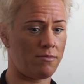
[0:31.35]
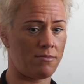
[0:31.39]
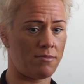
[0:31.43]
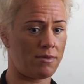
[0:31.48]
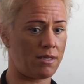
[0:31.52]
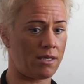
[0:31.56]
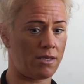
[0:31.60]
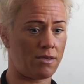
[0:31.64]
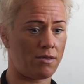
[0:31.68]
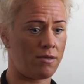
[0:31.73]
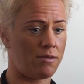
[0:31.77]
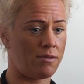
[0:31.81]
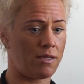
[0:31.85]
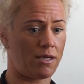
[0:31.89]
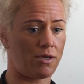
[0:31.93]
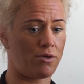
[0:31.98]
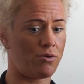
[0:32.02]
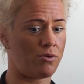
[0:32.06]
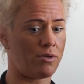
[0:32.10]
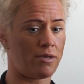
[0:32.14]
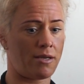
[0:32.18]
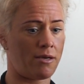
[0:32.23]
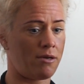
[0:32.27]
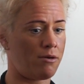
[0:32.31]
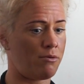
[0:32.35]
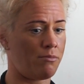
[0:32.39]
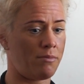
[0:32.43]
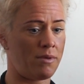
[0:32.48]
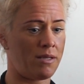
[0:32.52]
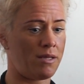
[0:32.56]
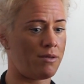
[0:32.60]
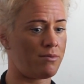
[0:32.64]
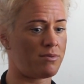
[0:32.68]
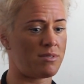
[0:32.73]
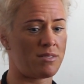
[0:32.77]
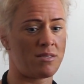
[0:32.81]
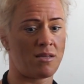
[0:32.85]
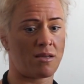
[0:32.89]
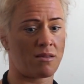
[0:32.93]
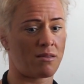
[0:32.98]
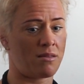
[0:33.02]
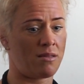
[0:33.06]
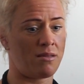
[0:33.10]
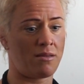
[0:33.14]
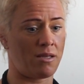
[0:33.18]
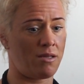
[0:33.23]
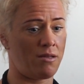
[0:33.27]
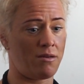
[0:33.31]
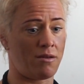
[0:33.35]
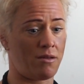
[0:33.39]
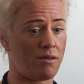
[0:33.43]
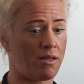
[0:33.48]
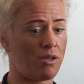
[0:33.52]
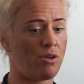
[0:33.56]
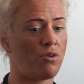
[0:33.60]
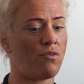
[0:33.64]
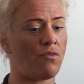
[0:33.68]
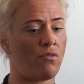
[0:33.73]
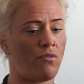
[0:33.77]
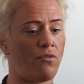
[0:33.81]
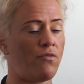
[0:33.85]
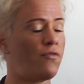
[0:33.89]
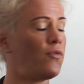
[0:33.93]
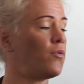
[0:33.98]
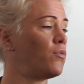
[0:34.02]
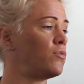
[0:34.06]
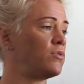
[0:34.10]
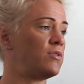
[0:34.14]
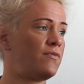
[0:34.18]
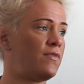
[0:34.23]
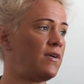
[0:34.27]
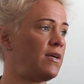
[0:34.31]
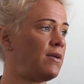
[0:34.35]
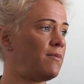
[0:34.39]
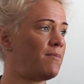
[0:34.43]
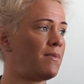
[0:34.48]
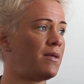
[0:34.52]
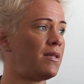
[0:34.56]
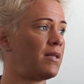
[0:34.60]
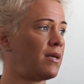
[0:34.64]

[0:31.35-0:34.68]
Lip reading: They couldn't help me. There was nothing that, they couldn't force feed me.